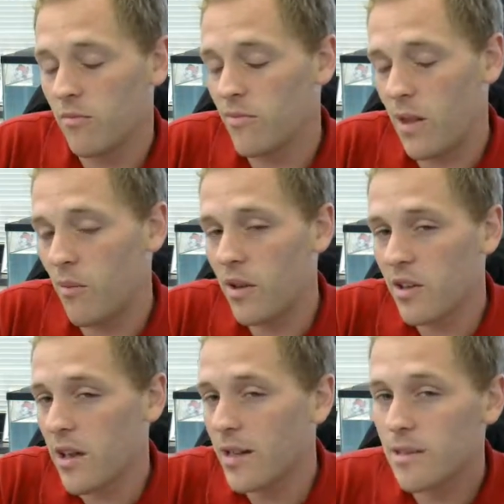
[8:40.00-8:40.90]
they want
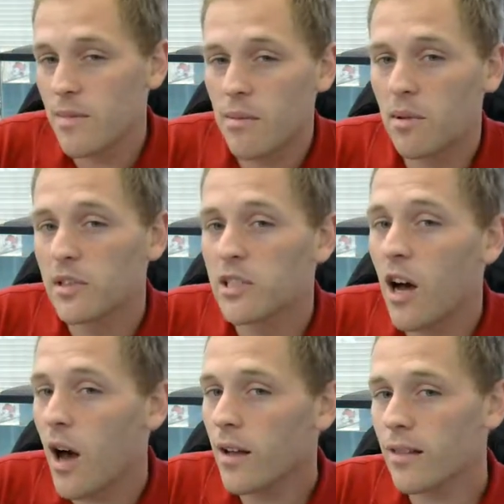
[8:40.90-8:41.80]
you guys to be able to
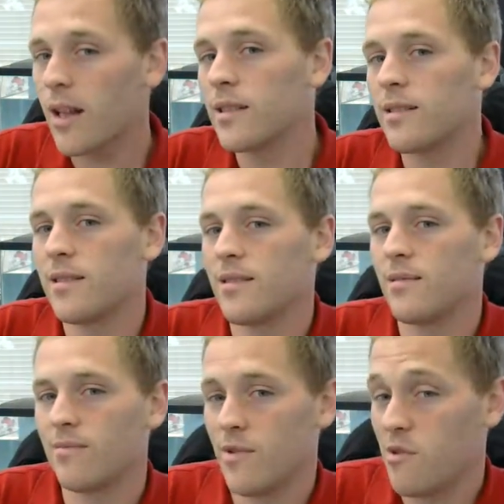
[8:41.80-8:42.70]
talk,
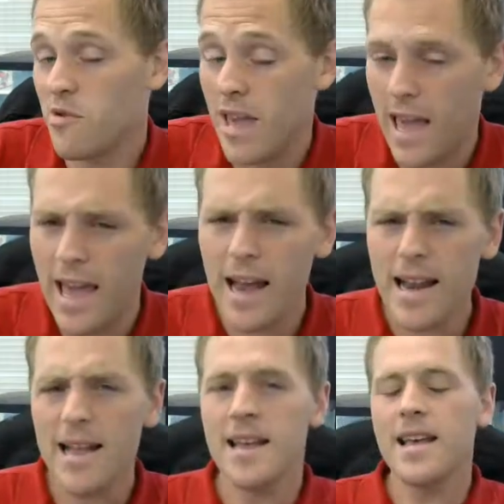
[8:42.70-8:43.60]
you
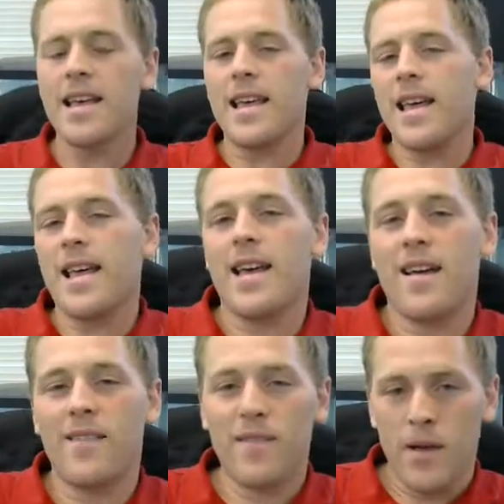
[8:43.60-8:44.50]
can.
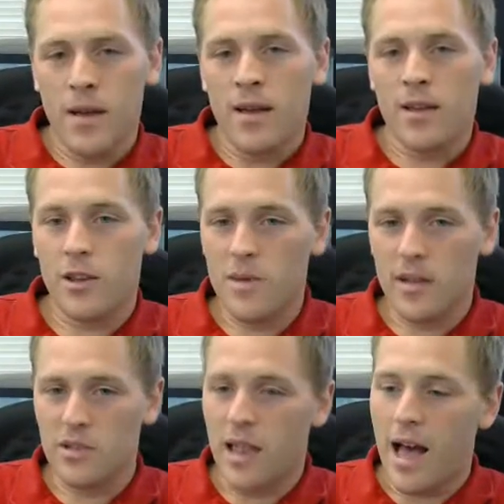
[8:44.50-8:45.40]
If you're
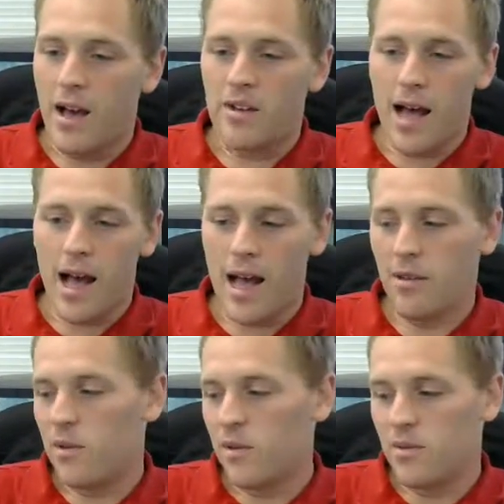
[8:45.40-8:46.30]
being too loud, I
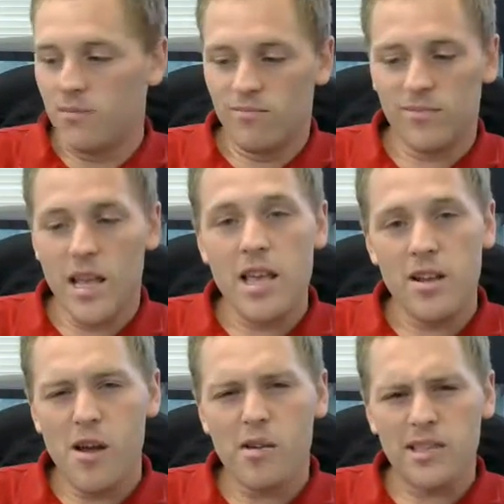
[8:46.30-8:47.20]
would,
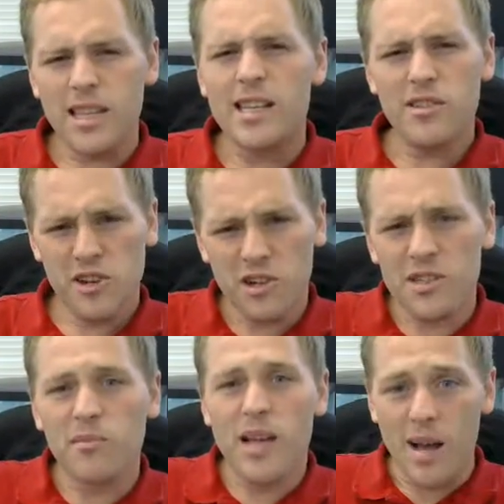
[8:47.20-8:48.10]
it's easier
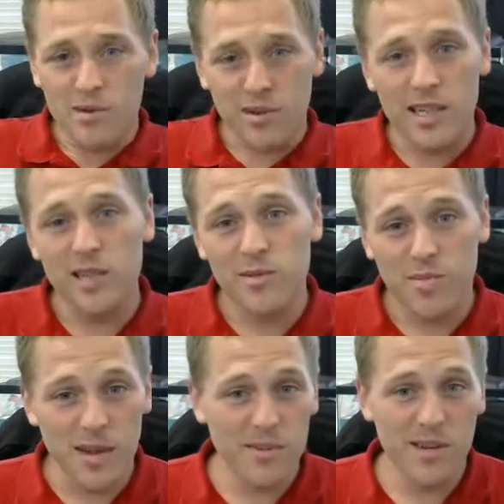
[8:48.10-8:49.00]
sometimes for
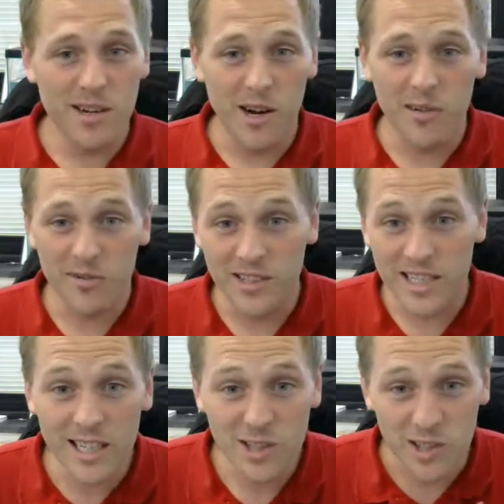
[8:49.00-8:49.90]
for
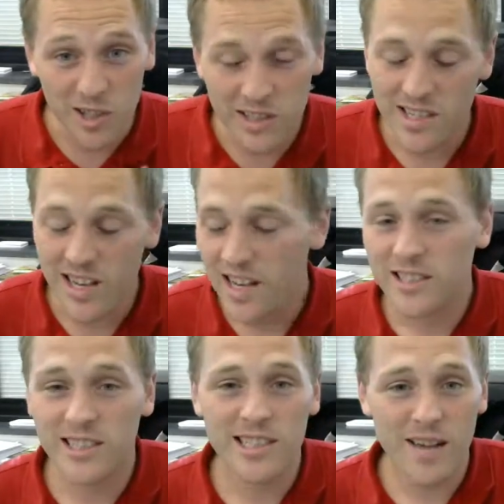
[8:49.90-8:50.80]
teachers
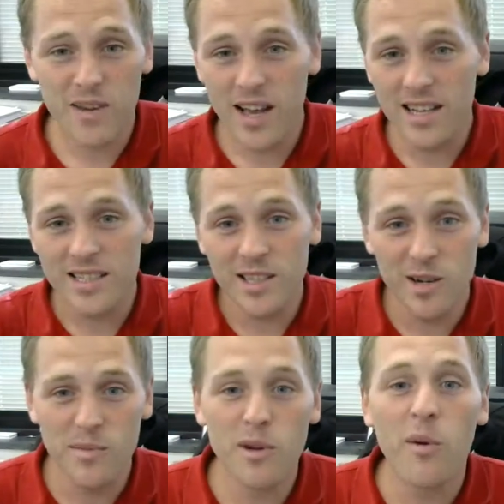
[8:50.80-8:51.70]
to just have you guys sit
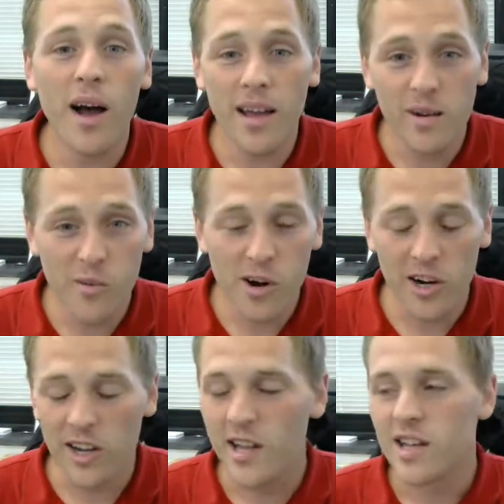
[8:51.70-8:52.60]
there and be quiet and
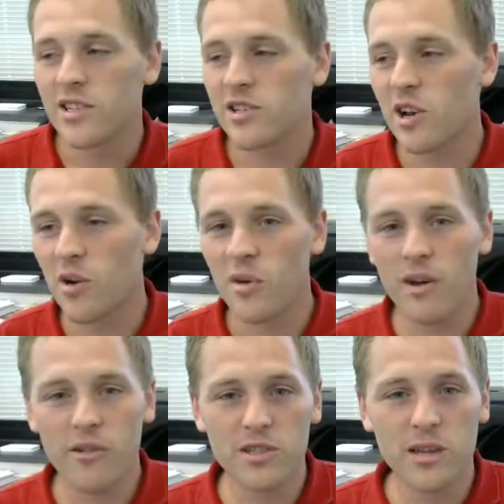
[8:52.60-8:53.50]
work. So
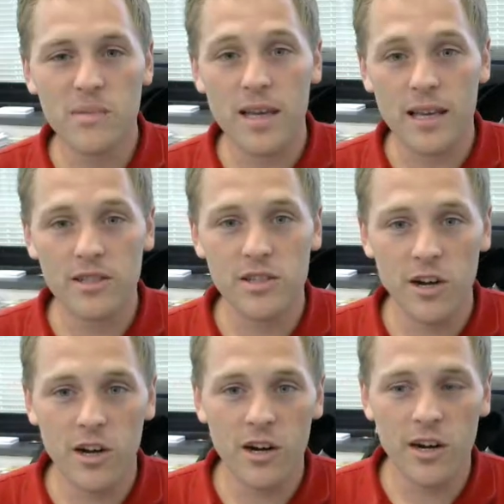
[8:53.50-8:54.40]
whatever is going to be
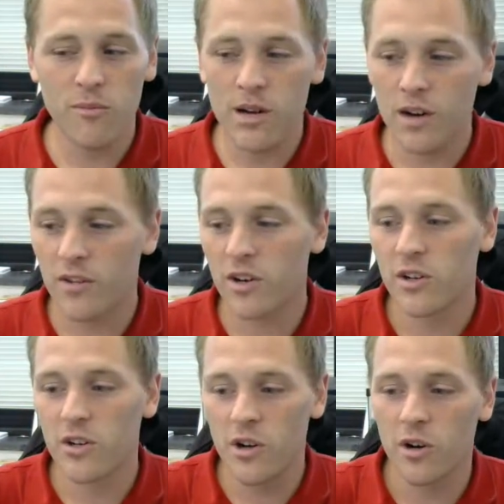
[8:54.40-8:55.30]
easier and whatever
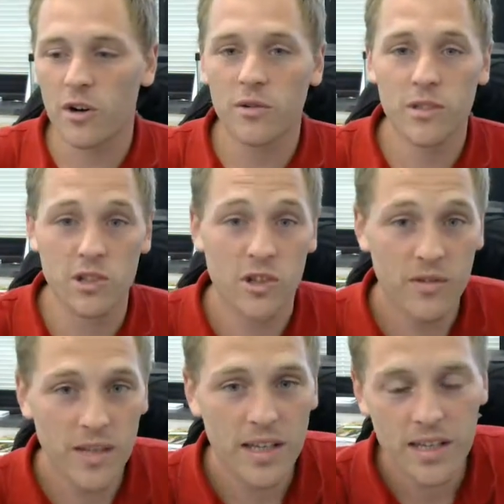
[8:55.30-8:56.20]
you're
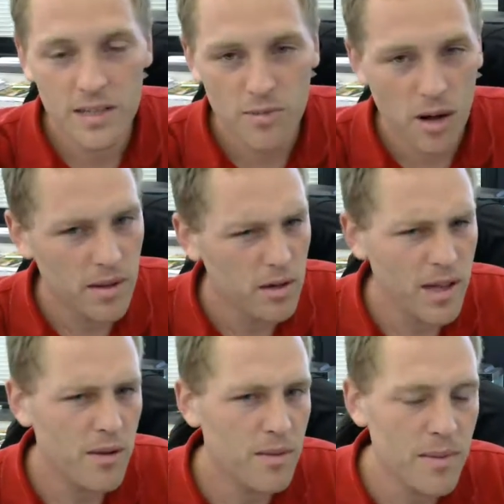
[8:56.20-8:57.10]
deserving is probably
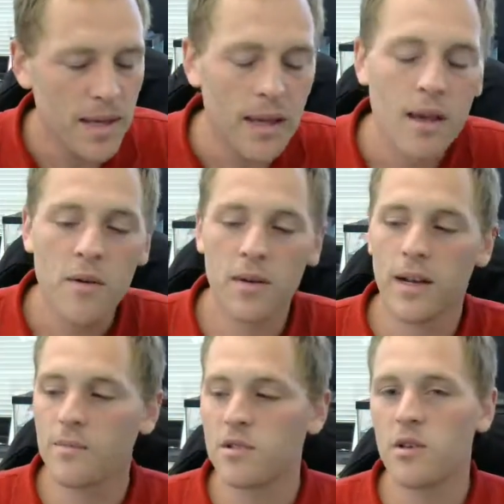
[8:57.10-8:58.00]
okay with me when
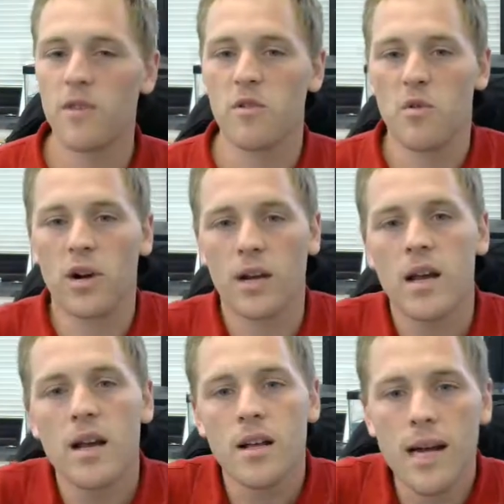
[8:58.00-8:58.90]
it comes to if you work
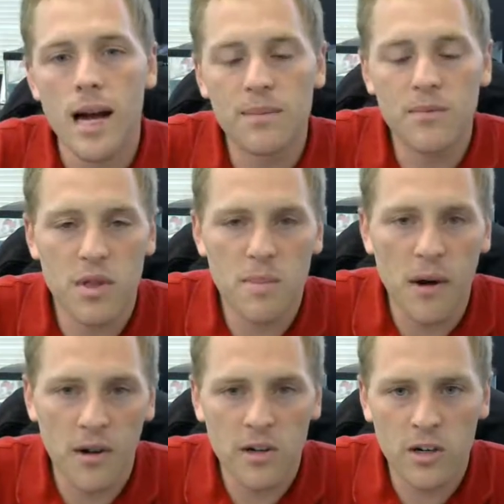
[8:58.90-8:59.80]
with a
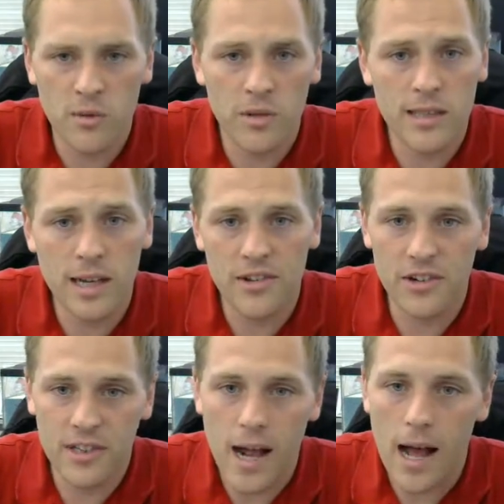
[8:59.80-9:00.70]
partner or work together
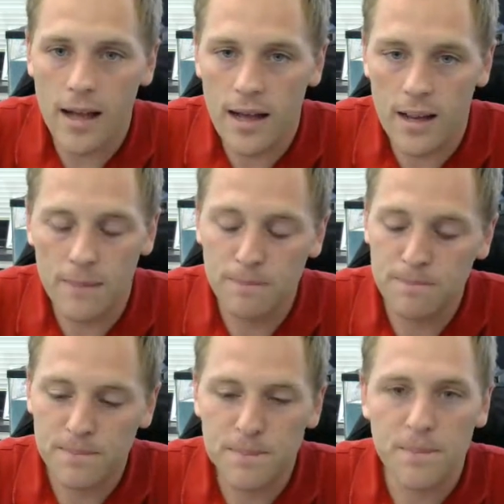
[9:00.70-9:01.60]
or not.
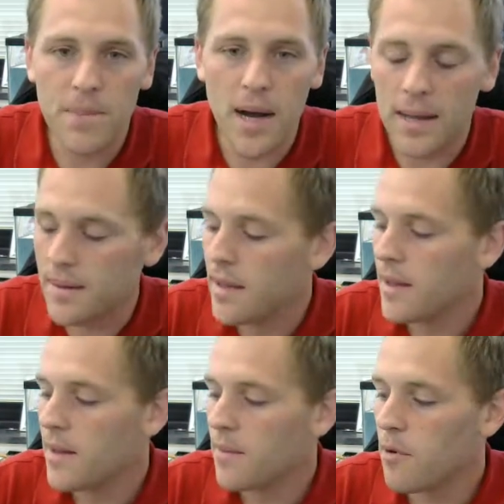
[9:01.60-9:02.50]
But
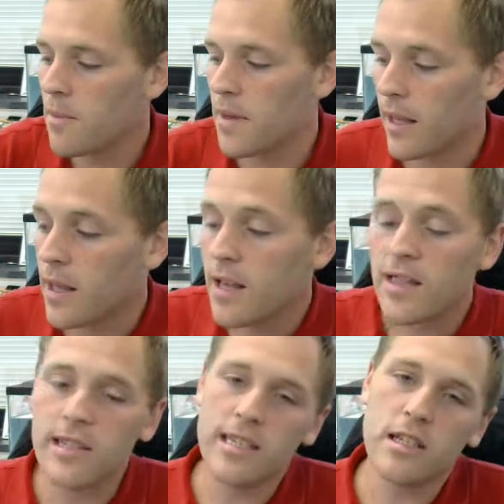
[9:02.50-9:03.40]
point being,
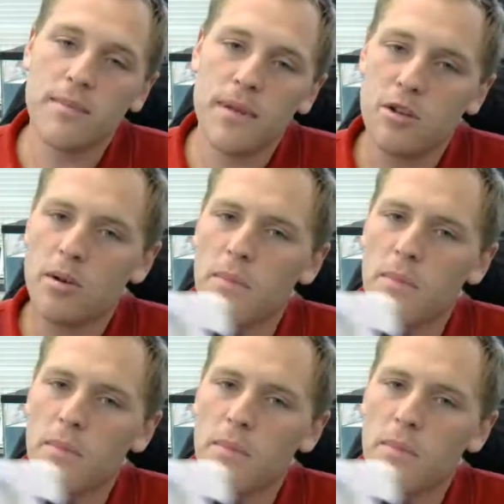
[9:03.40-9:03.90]
this is going to be due